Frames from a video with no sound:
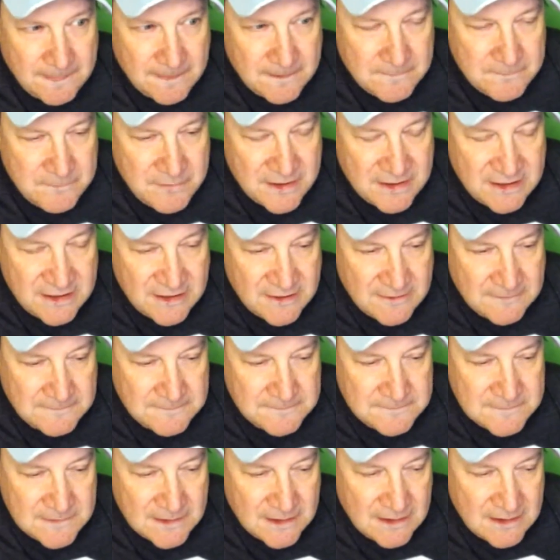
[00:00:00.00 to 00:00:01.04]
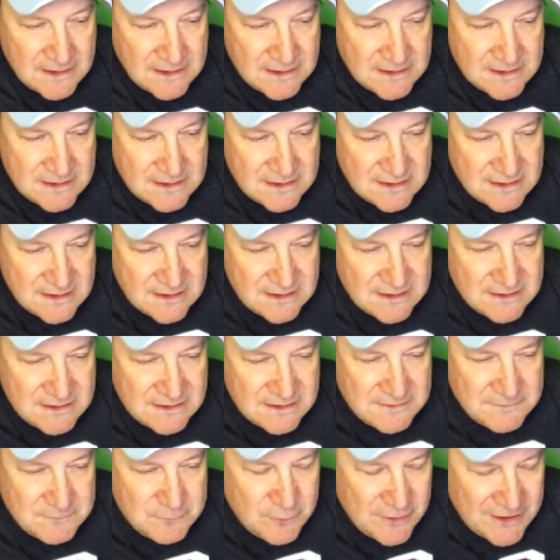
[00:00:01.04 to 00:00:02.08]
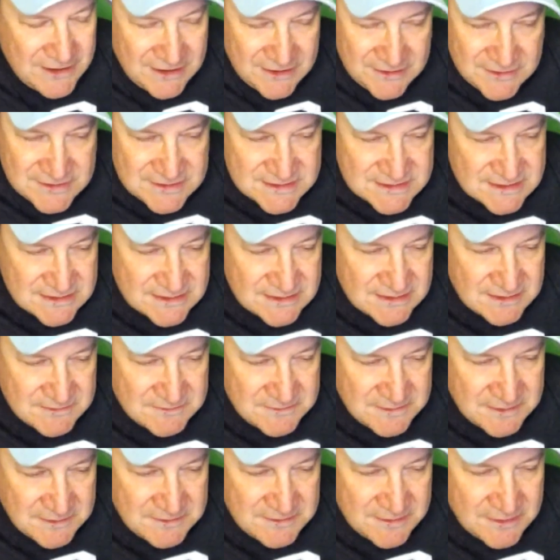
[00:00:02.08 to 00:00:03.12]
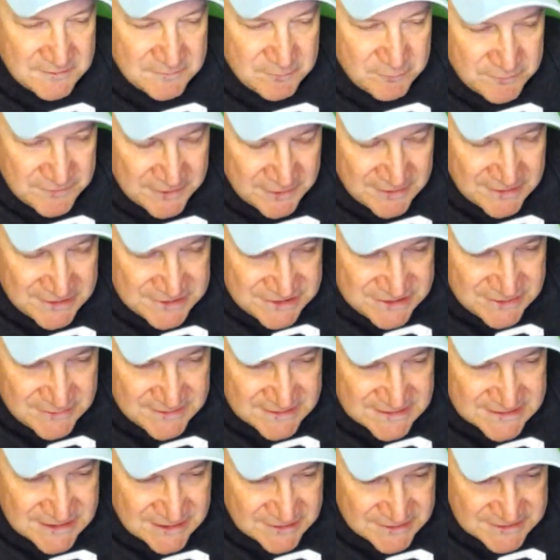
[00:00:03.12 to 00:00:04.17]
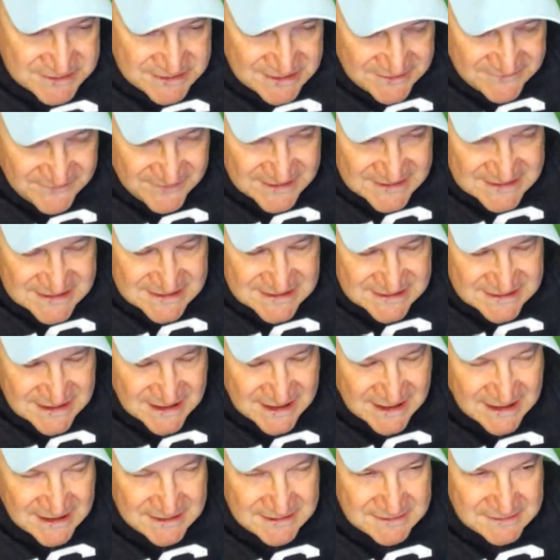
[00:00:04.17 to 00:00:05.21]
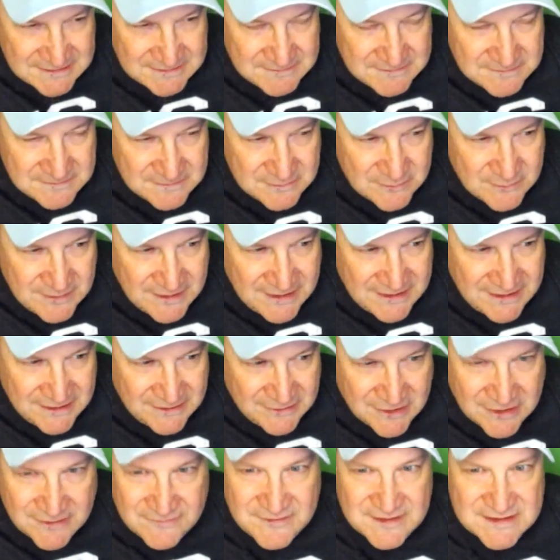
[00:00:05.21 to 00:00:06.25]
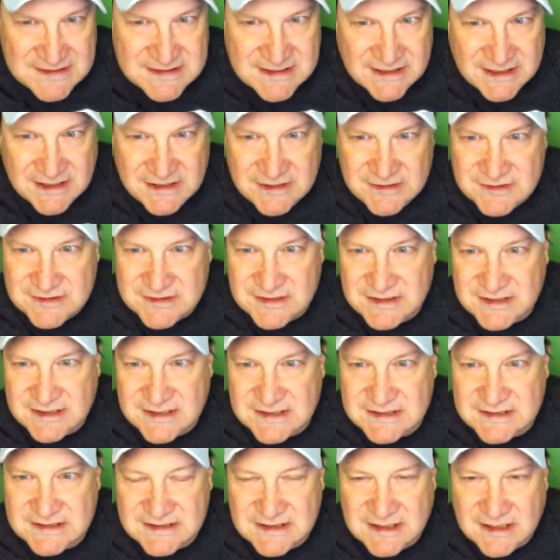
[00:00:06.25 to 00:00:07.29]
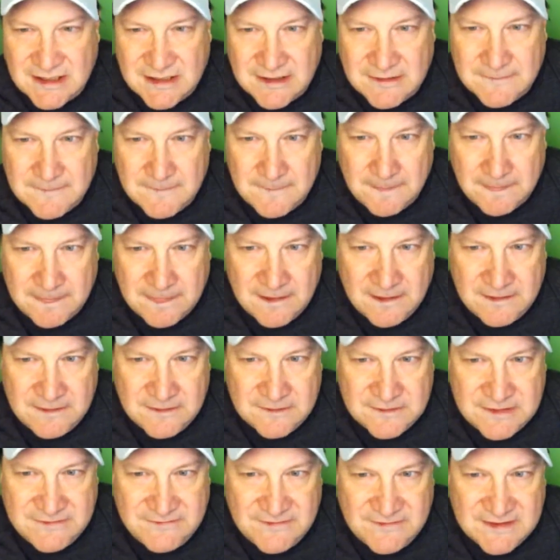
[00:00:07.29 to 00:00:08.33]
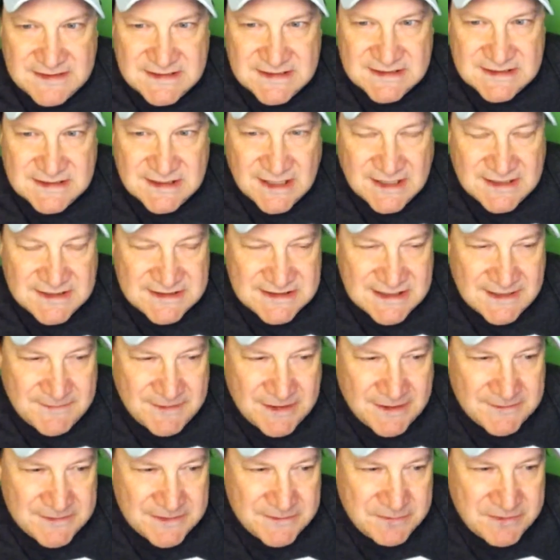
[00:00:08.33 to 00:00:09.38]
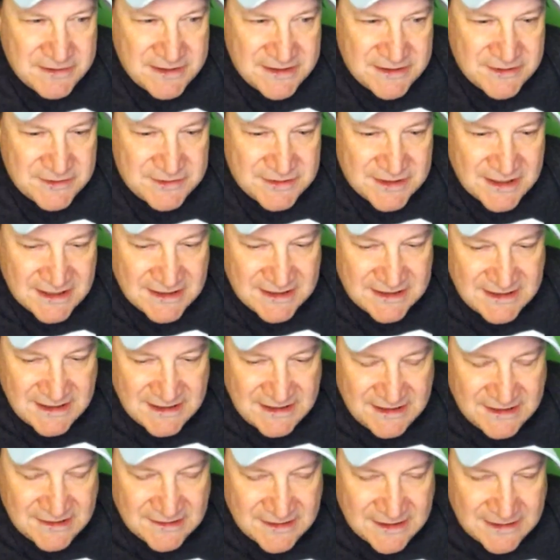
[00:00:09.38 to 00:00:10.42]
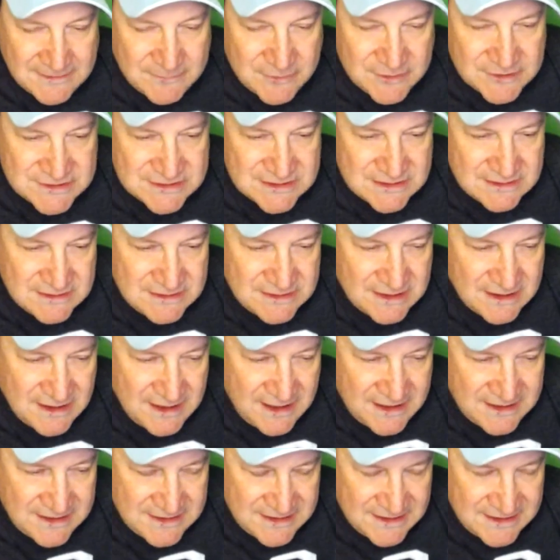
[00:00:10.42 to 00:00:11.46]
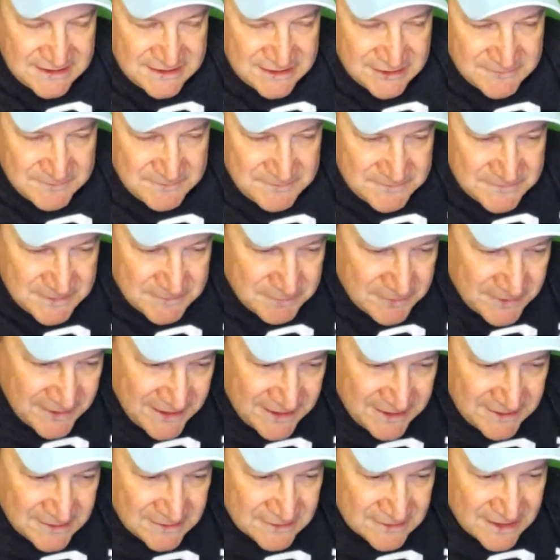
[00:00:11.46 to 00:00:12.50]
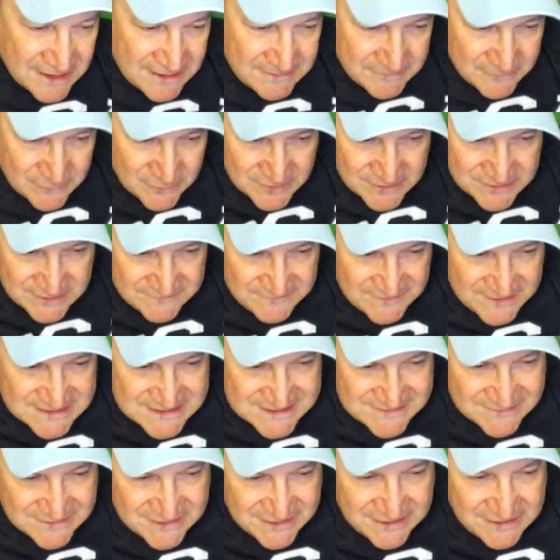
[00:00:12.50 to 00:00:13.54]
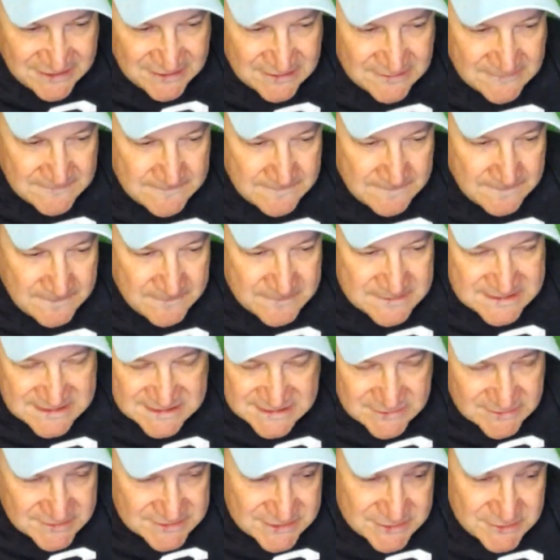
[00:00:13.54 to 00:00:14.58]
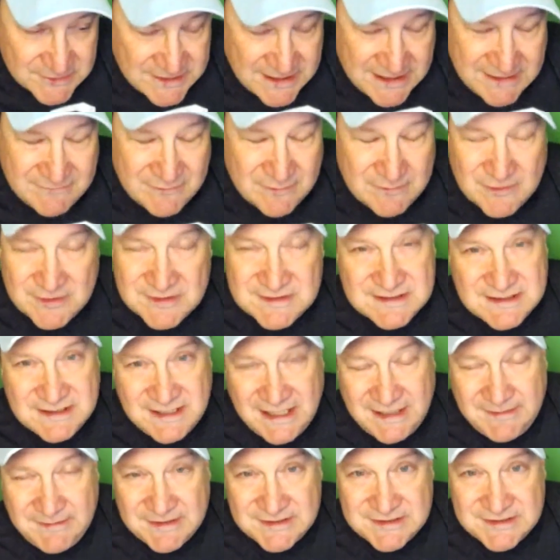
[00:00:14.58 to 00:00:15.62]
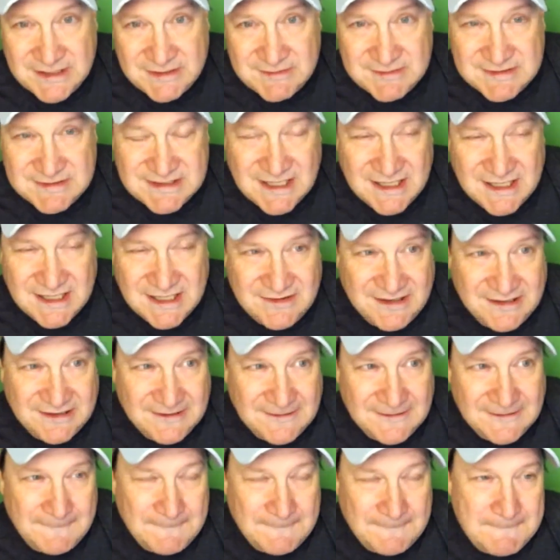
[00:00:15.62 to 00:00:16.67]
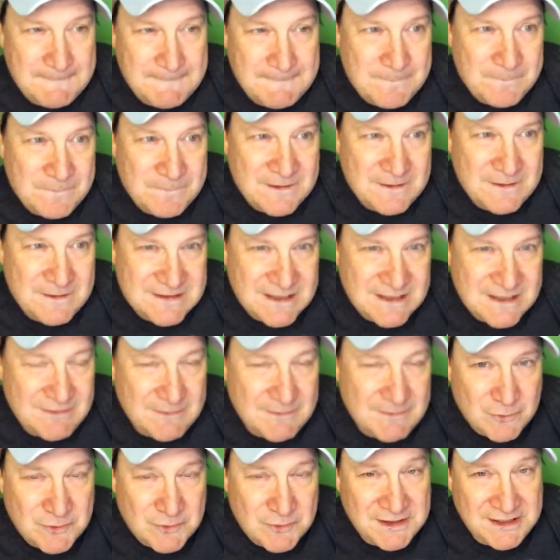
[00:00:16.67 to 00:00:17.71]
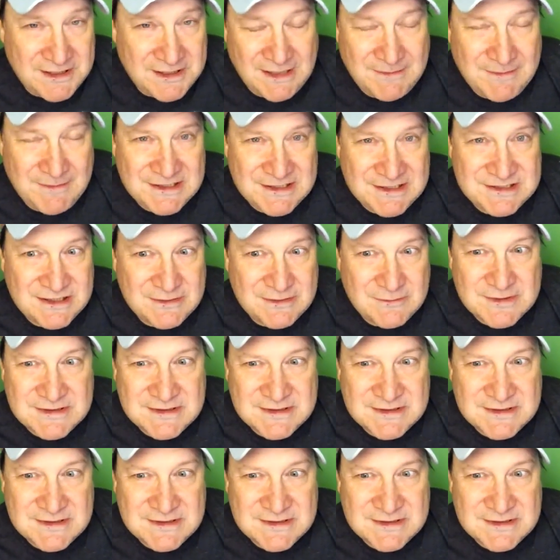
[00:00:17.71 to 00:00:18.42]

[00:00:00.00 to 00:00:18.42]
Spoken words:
But the Predators, their issue is their defense is not creating offense like it usually does. And their defense is not stepping up in the play. They're not getting a lot of push, and they're playing a lot more defensively. It was a 0-0 game for most of the game yesterday. It was kind of a boring game, actually.